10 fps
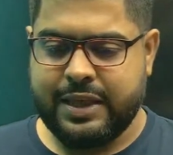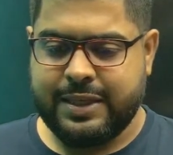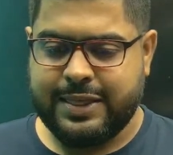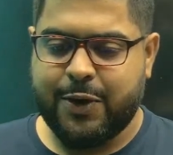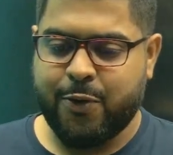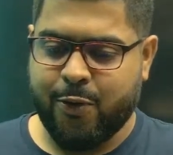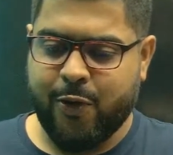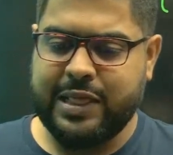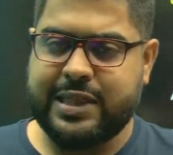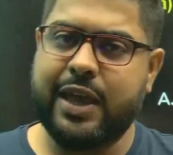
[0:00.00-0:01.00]
The whole
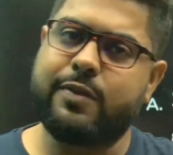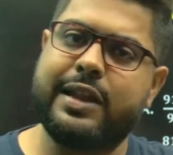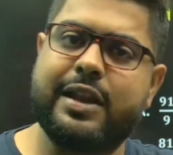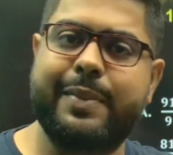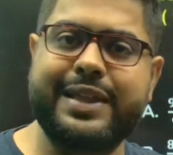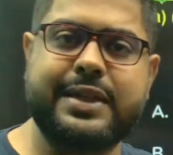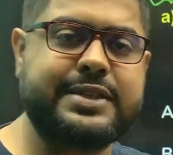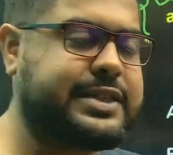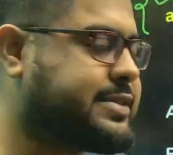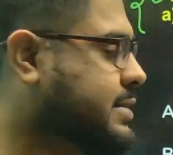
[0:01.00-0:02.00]
thing will remain
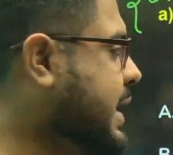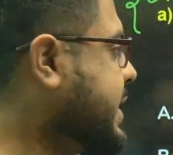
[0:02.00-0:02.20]
the like